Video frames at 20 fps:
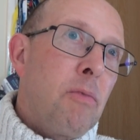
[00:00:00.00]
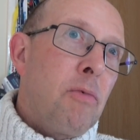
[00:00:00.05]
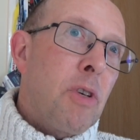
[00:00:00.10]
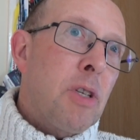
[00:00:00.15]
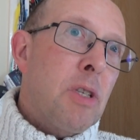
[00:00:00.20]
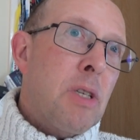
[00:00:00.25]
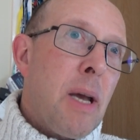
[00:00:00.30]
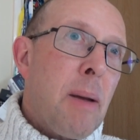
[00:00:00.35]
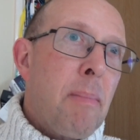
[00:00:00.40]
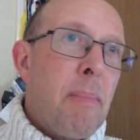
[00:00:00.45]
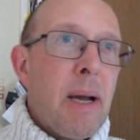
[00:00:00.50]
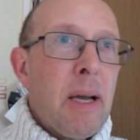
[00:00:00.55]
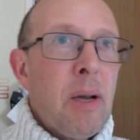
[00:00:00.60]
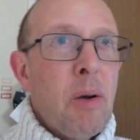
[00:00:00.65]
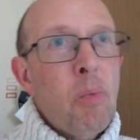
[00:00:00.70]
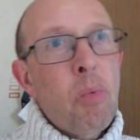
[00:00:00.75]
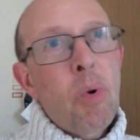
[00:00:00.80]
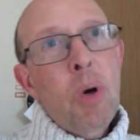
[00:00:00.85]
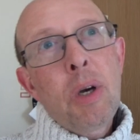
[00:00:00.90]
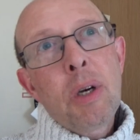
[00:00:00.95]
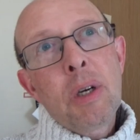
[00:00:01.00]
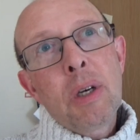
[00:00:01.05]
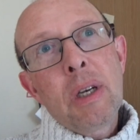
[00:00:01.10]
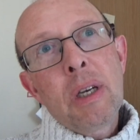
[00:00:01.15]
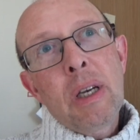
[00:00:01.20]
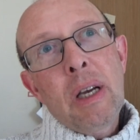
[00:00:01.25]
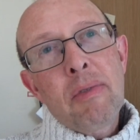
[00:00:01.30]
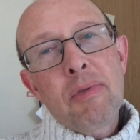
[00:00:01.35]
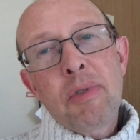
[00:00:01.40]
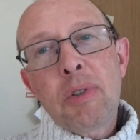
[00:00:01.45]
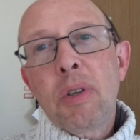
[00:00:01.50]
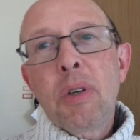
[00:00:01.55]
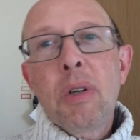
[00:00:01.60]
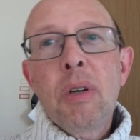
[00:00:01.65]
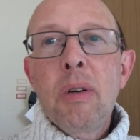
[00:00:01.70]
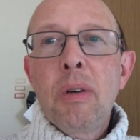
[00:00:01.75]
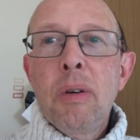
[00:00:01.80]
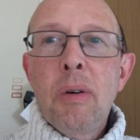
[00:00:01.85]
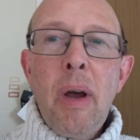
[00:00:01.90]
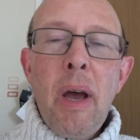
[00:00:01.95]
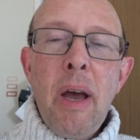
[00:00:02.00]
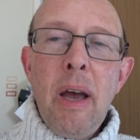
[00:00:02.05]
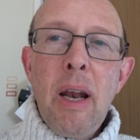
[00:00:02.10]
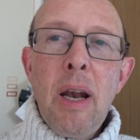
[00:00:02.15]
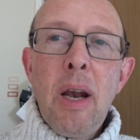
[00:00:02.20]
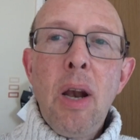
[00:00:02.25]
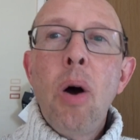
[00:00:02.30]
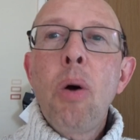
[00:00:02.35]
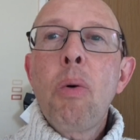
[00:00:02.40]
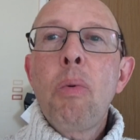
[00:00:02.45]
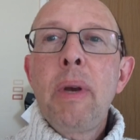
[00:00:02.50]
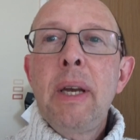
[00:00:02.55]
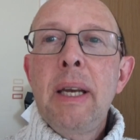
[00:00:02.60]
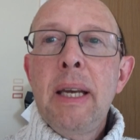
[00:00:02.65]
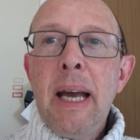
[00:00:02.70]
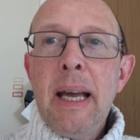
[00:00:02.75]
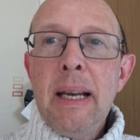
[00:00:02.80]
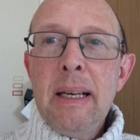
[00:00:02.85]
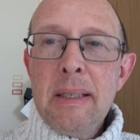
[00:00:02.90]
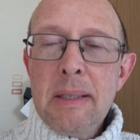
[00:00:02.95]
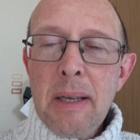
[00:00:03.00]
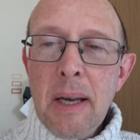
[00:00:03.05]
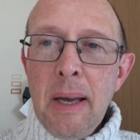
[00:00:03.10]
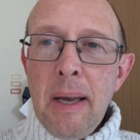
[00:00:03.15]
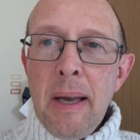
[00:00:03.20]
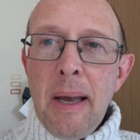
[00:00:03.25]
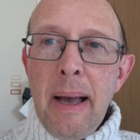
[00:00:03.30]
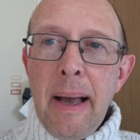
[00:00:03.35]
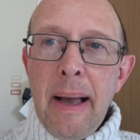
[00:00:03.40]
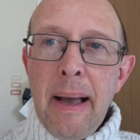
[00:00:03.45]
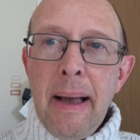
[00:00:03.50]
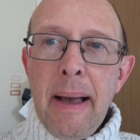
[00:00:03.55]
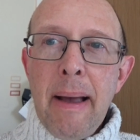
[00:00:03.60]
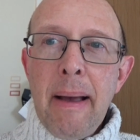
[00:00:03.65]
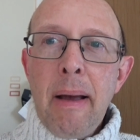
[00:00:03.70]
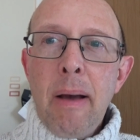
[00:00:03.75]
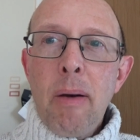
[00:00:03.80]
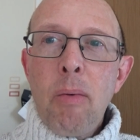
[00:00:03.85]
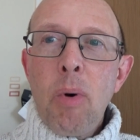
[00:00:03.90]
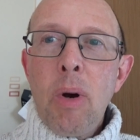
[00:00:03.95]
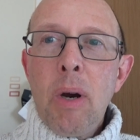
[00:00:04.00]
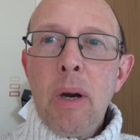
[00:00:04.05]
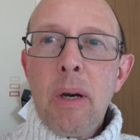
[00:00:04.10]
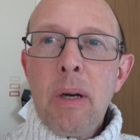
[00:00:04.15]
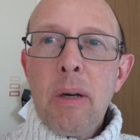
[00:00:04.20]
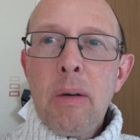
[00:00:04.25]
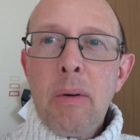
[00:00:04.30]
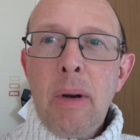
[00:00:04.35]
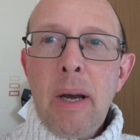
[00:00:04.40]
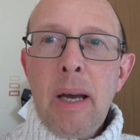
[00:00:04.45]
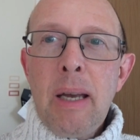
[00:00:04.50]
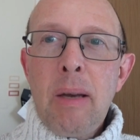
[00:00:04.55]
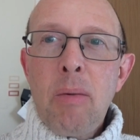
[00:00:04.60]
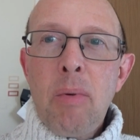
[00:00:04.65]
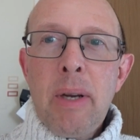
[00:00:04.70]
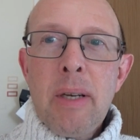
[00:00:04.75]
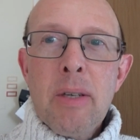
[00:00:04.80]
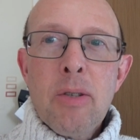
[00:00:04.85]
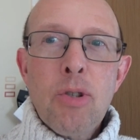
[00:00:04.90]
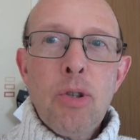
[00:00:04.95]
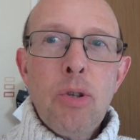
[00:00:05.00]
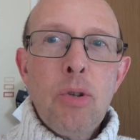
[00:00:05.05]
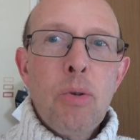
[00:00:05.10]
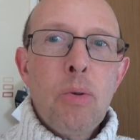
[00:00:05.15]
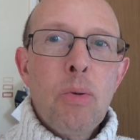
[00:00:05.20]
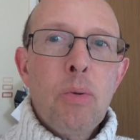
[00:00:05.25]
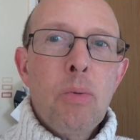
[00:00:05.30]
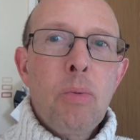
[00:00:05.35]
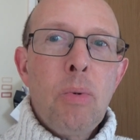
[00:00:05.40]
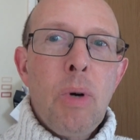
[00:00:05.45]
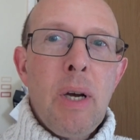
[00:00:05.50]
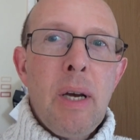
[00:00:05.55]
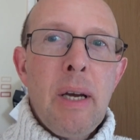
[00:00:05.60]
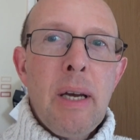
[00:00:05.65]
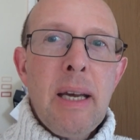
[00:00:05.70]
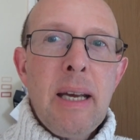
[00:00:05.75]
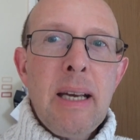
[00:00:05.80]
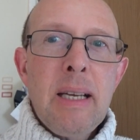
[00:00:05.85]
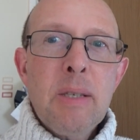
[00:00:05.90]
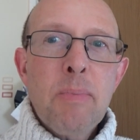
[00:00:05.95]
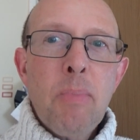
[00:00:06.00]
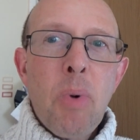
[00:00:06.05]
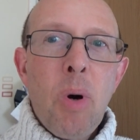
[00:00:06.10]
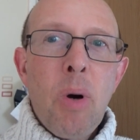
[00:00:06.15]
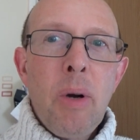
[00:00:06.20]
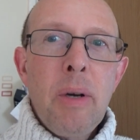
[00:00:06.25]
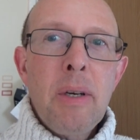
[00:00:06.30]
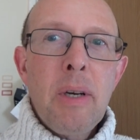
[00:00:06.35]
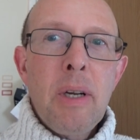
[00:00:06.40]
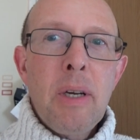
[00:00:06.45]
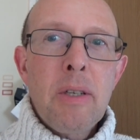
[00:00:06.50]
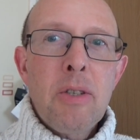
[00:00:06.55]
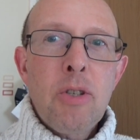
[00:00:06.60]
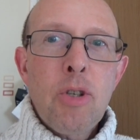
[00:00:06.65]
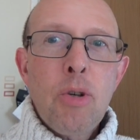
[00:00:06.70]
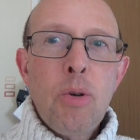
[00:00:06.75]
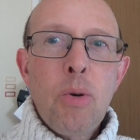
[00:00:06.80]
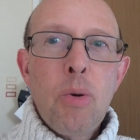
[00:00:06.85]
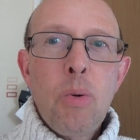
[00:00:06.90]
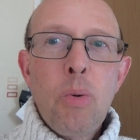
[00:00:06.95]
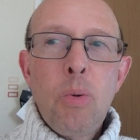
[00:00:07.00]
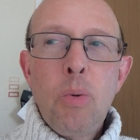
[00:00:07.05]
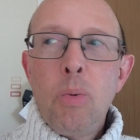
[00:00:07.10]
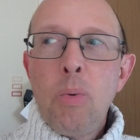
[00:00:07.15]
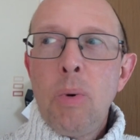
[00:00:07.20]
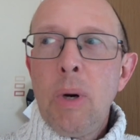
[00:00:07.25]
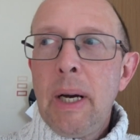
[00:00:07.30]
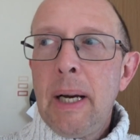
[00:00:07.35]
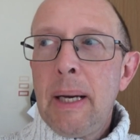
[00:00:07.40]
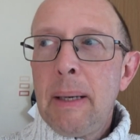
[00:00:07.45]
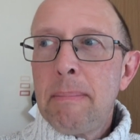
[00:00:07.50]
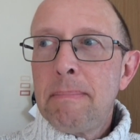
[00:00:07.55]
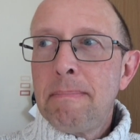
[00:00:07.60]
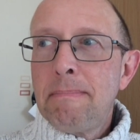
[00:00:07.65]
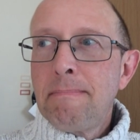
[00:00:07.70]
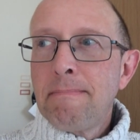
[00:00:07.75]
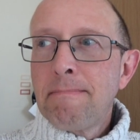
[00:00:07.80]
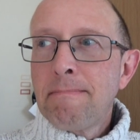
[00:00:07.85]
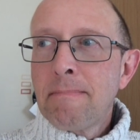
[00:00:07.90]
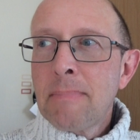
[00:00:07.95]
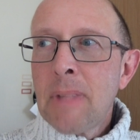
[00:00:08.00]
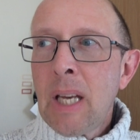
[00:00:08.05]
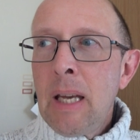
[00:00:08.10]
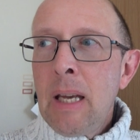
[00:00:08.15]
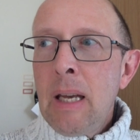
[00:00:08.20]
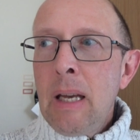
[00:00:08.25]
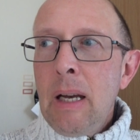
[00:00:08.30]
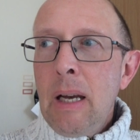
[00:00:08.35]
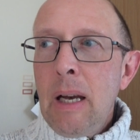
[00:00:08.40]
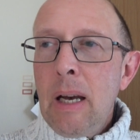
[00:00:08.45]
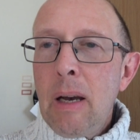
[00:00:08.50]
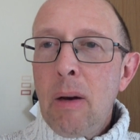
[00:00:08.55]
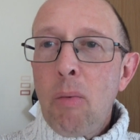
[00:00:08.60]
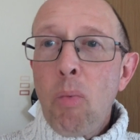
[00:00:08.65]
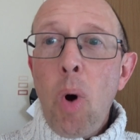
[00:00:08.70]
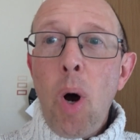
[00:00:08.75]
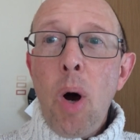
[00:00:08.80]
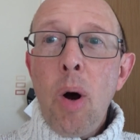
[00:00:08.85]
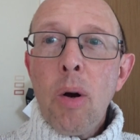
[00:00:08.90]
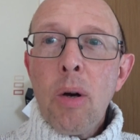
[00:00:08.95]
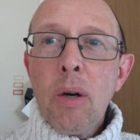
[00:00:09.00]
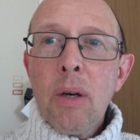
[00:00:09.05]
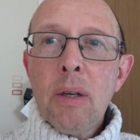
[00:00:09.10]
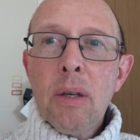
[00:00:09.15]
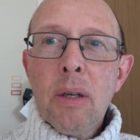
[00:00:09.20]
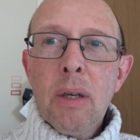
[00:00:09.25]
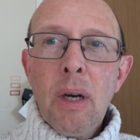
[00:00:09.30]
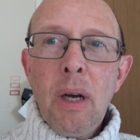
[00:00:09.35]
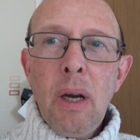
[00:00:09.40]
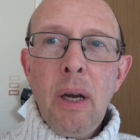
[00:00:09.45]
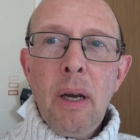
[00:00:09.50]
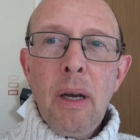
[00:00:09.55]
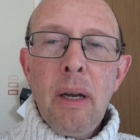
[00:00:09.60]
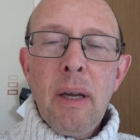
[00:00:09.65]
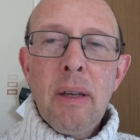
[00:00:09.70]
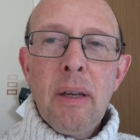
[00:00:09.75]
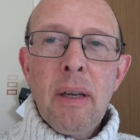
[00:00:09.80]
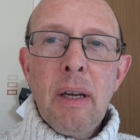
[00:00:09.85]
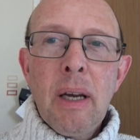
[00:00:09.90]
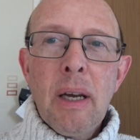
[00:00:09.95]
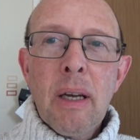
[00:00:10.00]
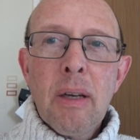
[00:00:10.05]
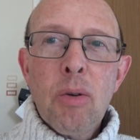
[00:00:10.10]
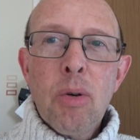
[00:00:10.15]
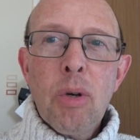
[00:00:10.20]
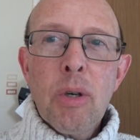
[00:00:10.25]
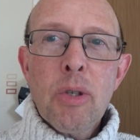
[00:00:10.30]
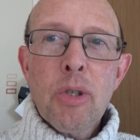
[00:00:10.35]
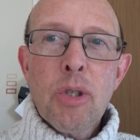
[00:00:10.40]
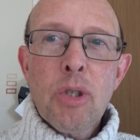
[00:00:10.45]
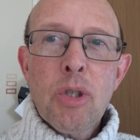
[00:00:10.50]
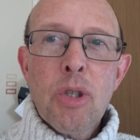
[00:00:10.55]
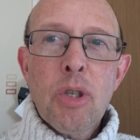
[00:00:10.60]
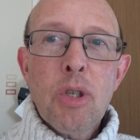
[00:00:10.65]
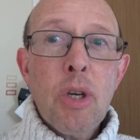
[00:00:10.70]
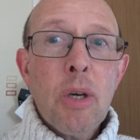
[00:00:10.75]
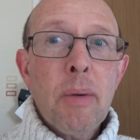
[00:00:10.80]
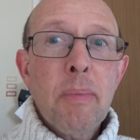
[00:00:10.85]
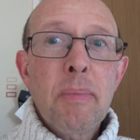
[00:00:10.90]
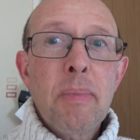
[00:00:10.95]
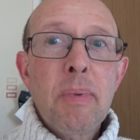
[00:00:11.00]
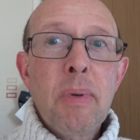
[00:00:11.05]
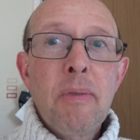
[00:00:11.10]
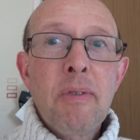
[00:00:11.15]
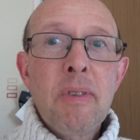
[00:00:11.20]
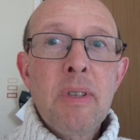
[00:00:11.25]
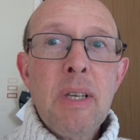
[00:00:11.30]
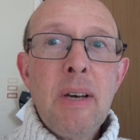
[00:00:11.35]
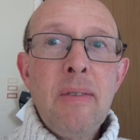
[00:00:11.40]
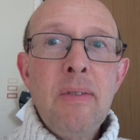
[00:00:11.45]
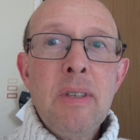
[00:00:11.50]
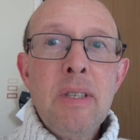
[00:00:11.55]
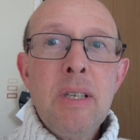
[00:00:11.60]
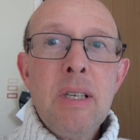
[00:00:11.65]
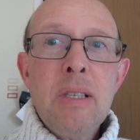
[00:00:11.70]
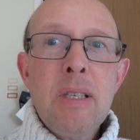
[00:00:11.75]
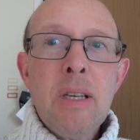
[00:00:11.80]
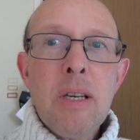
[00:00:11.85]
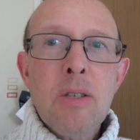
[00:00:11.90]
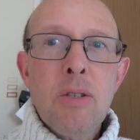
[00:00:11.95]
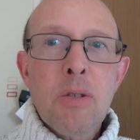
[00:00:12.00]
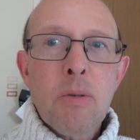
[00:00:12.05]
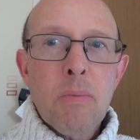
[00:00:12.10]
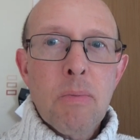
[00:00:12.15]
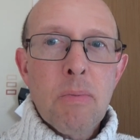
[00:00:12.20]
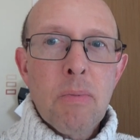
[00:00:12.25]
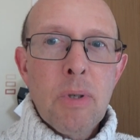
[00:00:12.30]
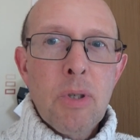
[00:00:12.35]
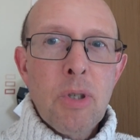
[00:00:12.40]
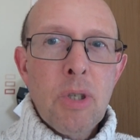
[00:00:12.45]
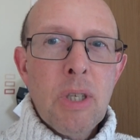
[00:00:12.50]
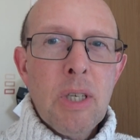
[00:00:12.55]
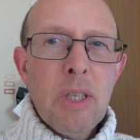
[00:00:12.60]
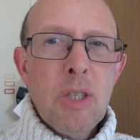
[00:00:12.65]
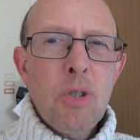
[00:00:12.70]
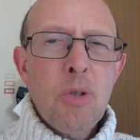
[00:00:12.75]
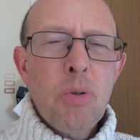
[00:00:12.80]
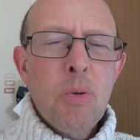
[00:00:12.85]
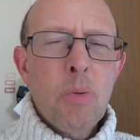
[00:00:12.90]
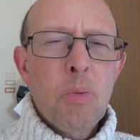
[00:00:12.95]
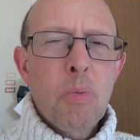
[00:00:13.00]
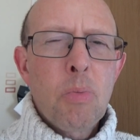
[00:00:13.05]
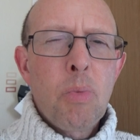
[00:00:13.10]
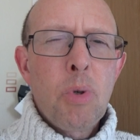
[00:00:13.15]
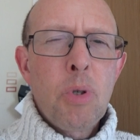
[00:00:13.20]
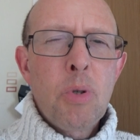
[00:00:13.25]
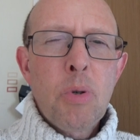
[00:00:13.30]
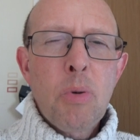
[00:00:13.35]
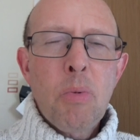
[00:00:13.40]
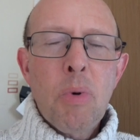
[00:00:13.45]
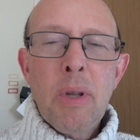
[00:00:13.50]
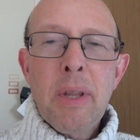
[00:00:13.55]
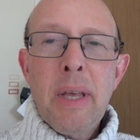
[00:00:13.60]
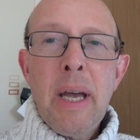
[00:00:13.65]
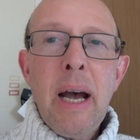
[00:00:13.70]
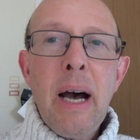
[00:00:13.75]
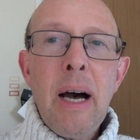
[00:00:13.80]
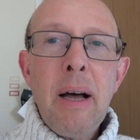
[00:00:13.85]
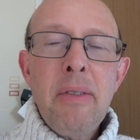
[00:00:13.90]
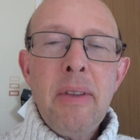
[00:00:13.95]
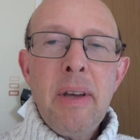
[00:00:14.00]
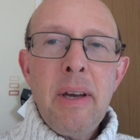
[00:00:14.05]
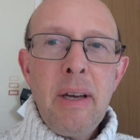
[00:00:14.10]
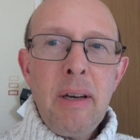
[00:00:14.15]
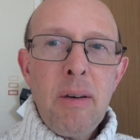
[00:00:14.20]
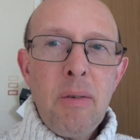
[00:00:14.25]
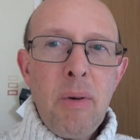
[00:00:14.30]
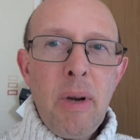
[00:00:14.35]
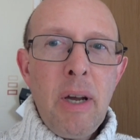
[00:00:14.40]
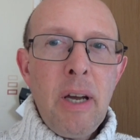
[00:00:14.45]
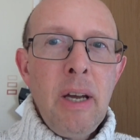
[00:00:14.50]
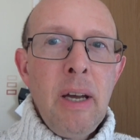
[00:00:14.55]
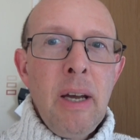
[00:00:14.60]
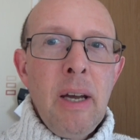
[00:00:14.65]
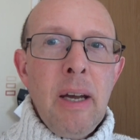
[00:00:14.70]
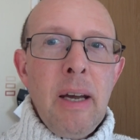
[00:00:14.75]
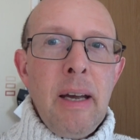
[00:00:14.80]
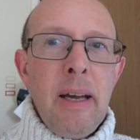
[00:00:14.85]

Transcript: first day back at work after a long weekend, where I went to Eastbourne to walk across the tops of the Seven Sisters, which, in case you're wondering what they are, they're